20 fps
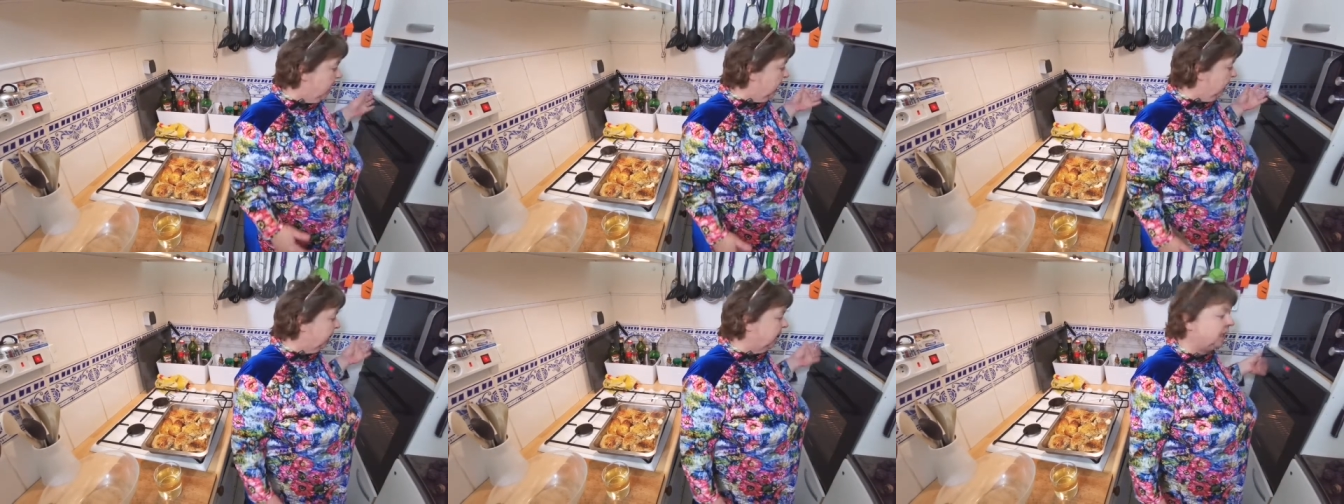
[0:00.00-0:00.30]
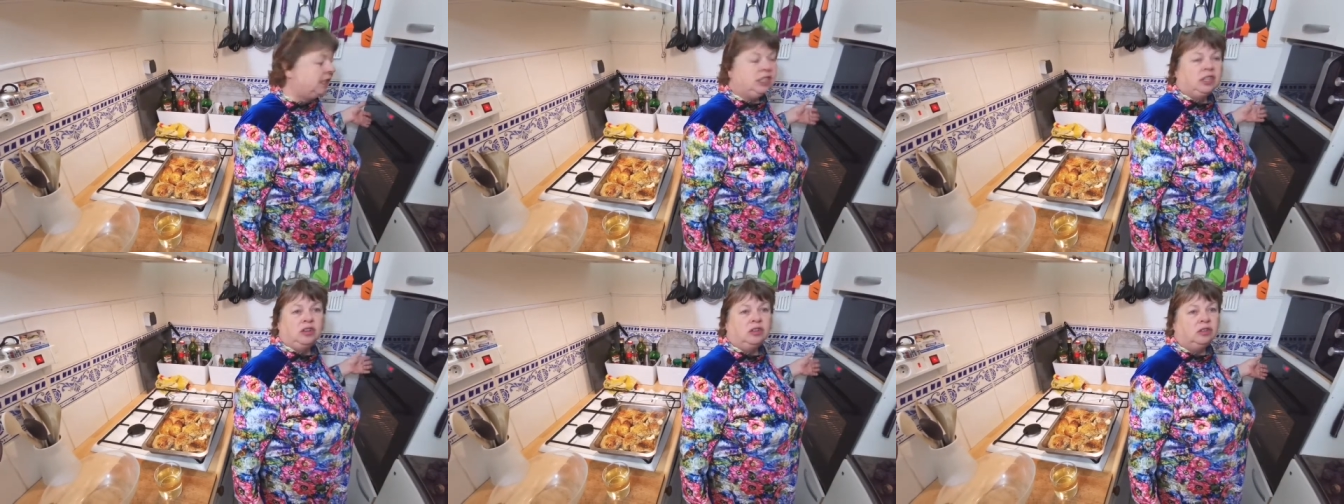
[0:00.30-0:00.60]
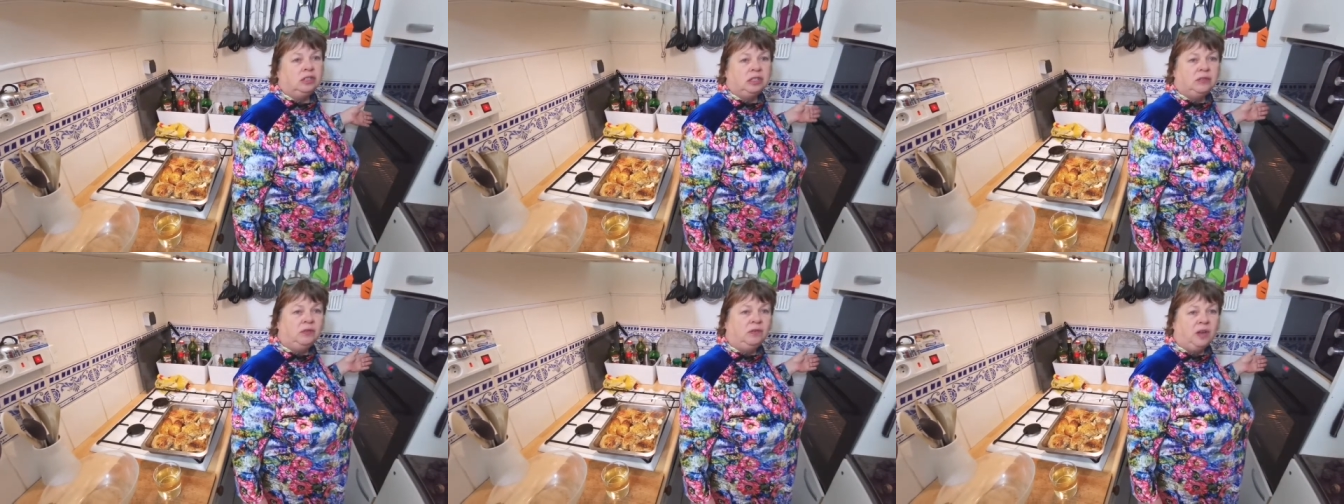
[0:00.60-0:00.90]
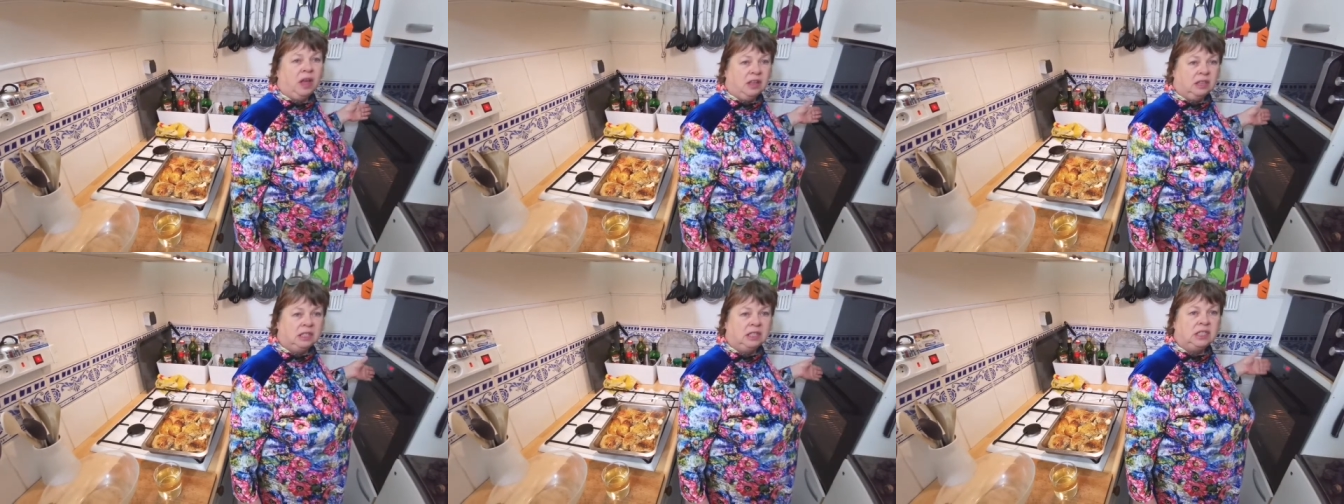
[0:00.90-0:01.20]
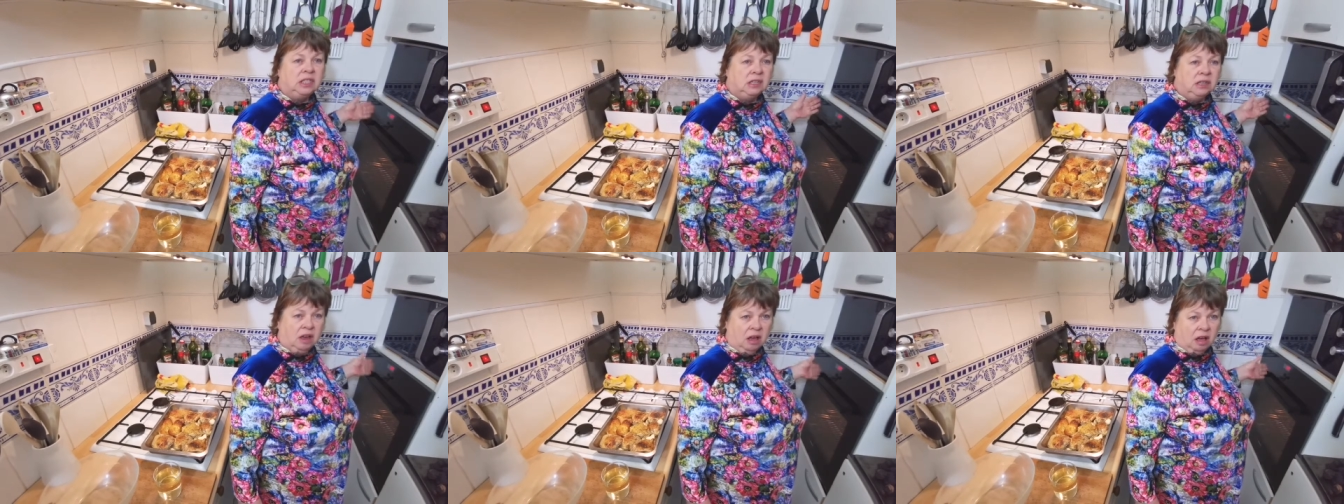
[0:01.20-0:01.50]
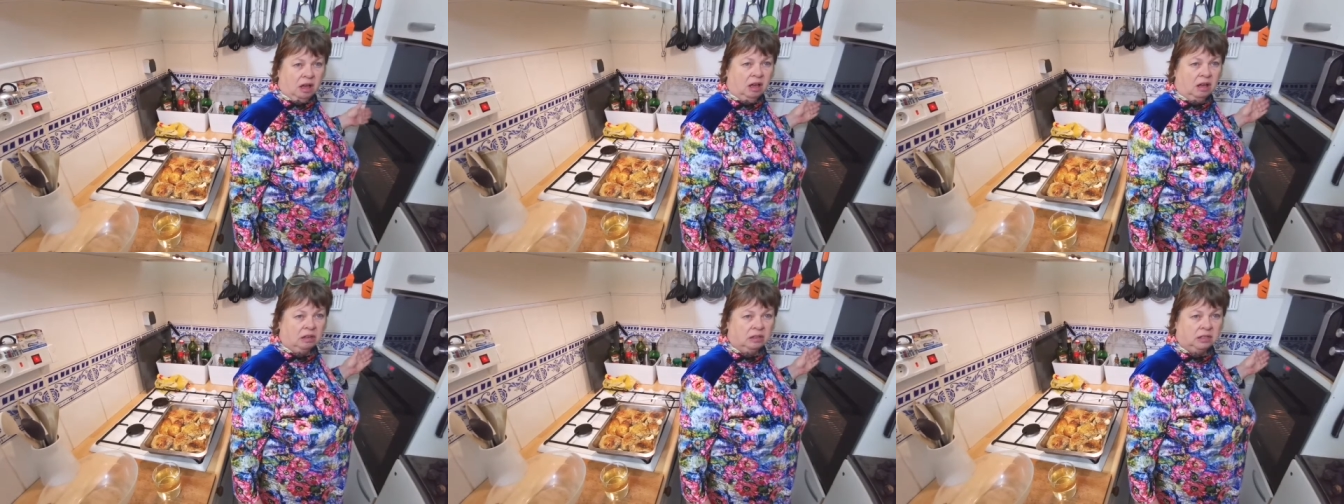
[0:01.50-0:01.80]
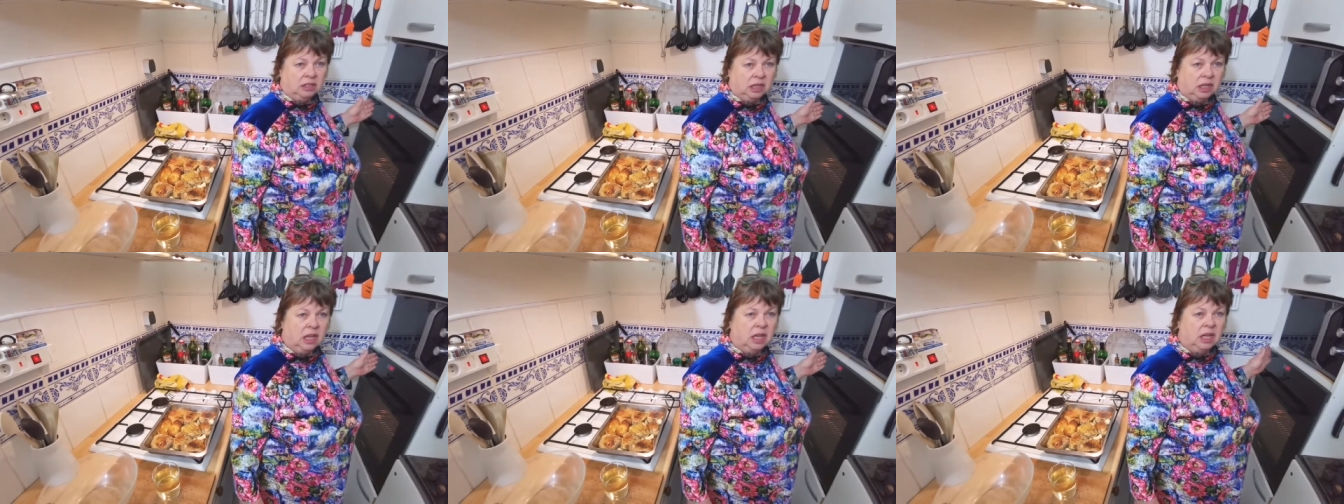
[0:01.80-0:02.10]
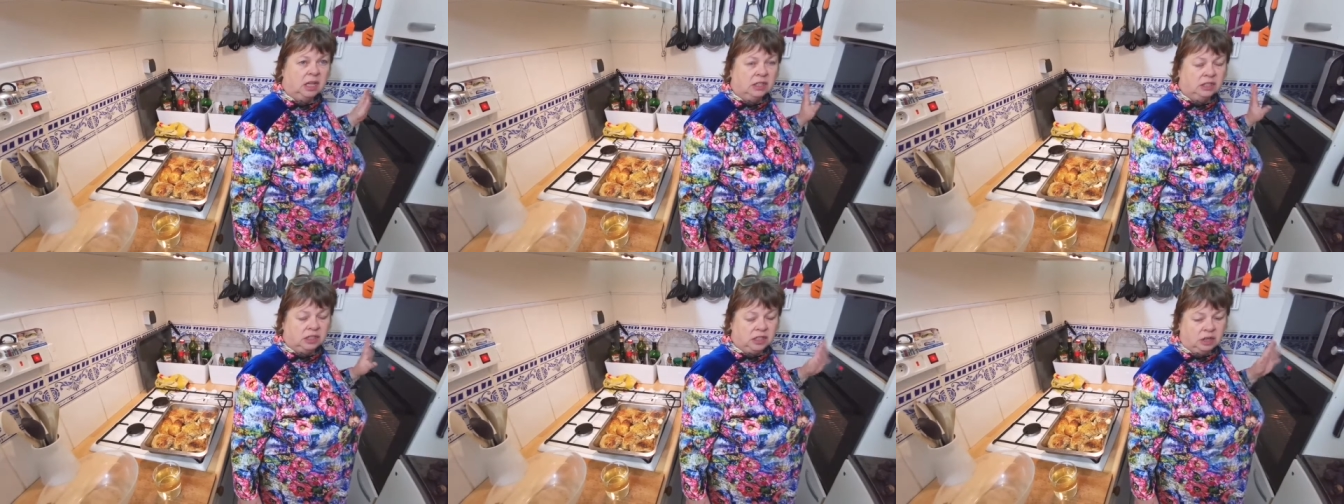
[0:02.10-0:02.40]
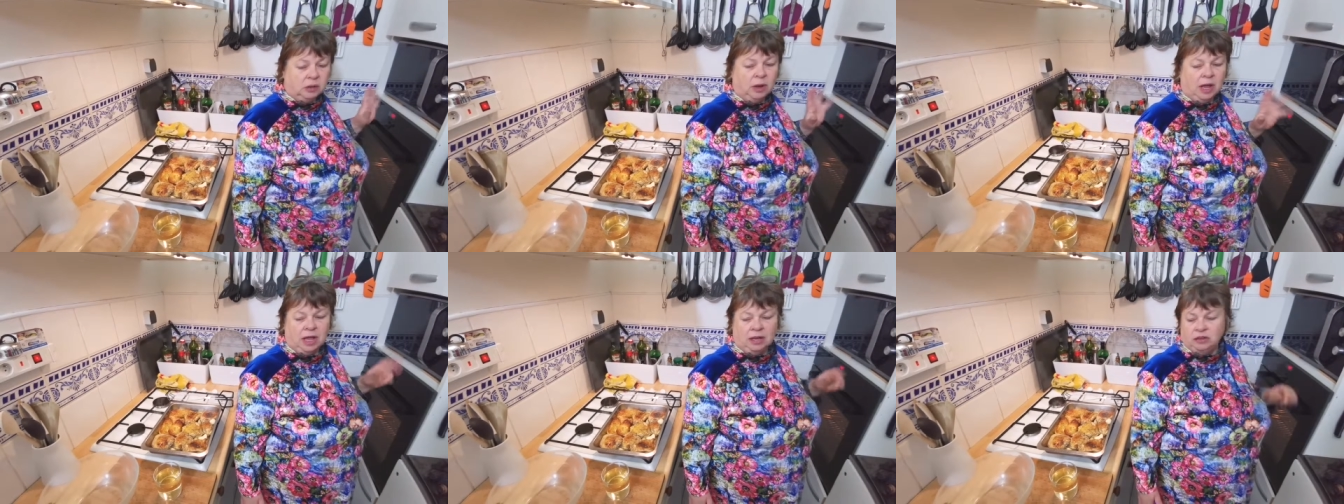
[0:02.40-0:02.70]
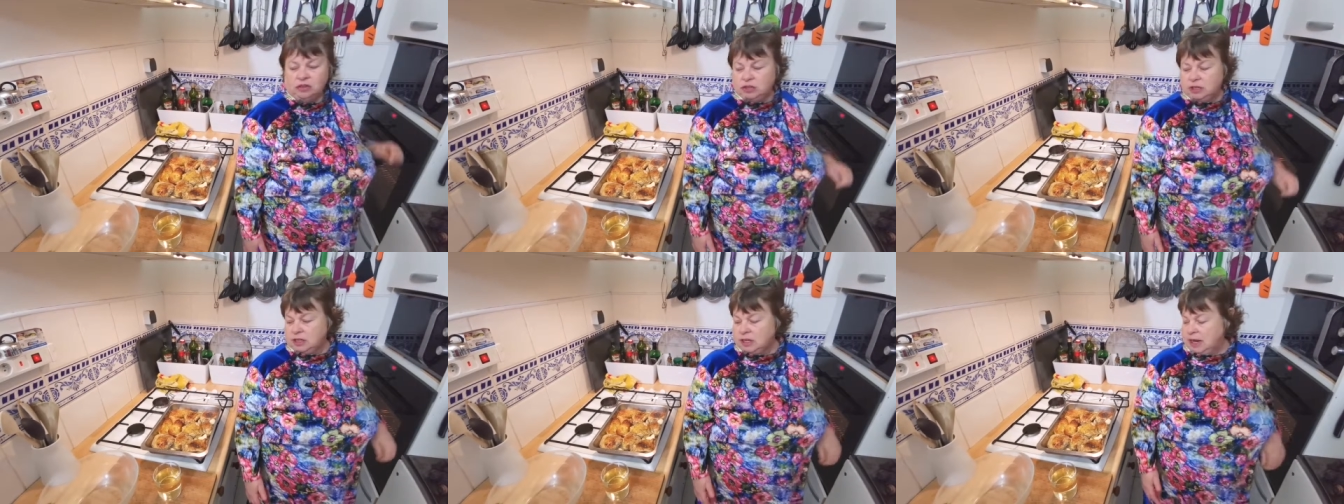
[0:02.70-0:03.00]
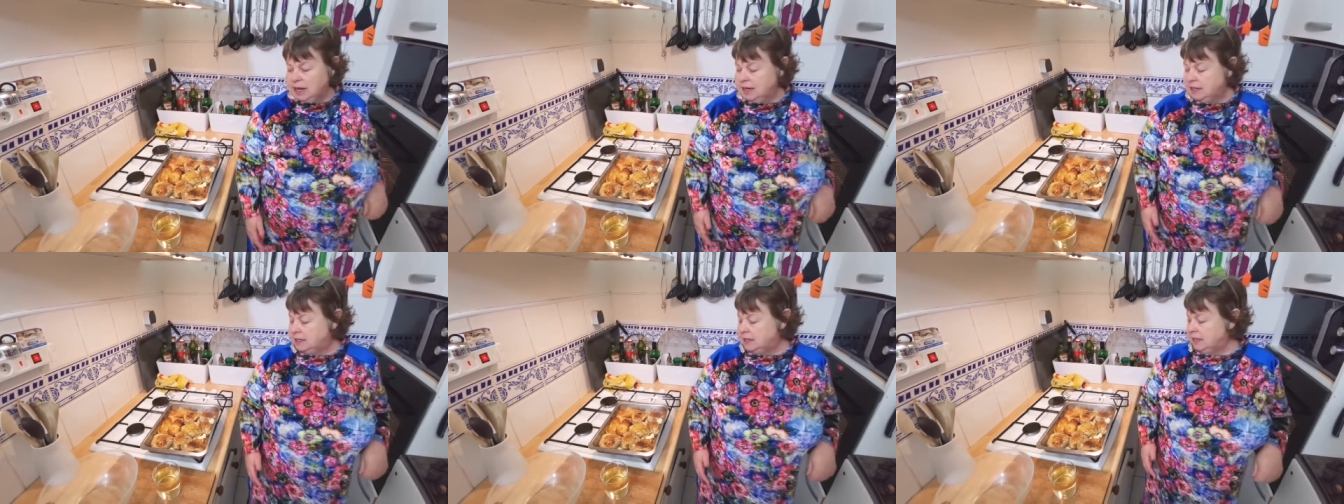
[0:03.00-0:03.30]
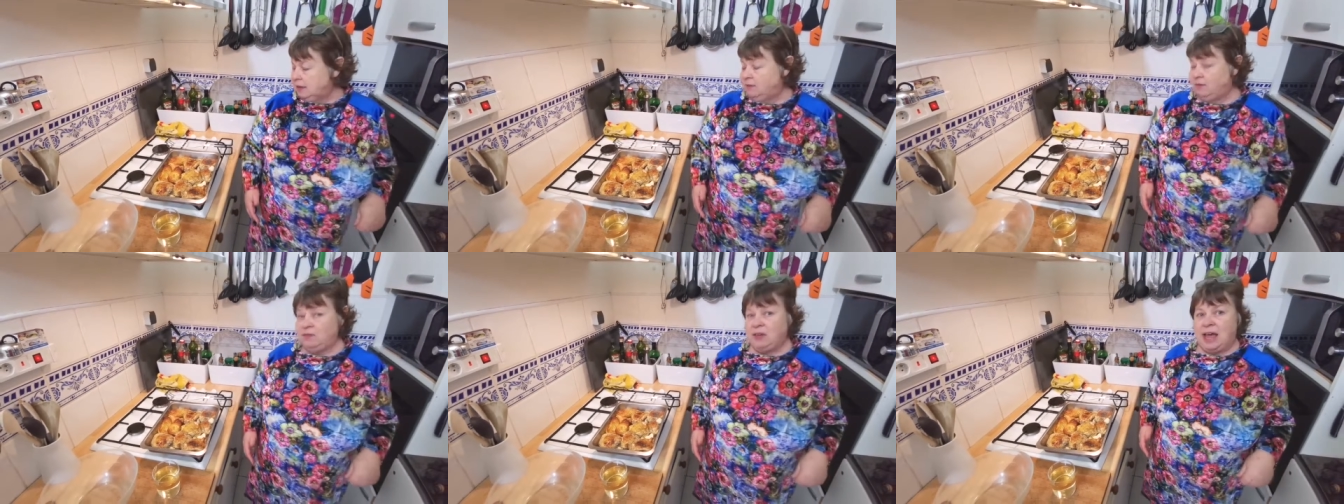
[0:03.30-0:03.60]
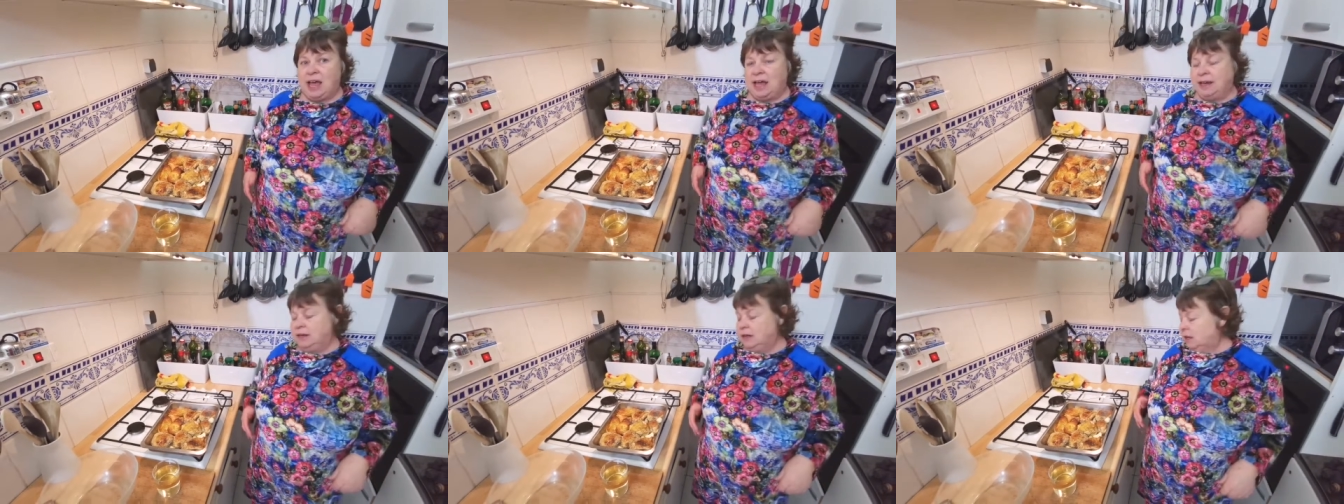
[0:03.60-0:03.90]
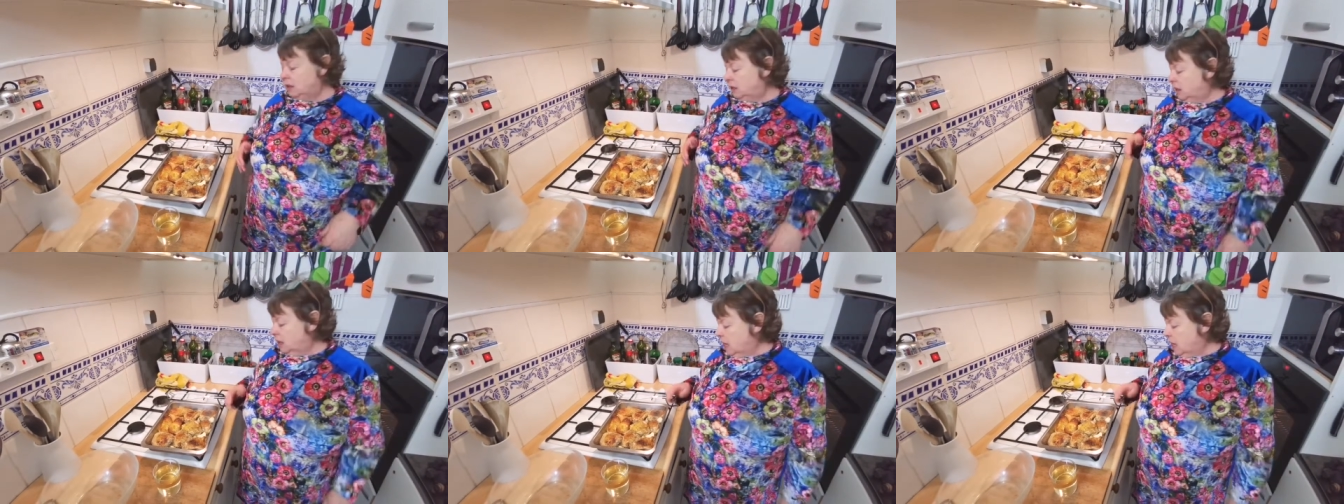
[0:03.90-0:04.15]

This cooks fast and hard, so 180 fan.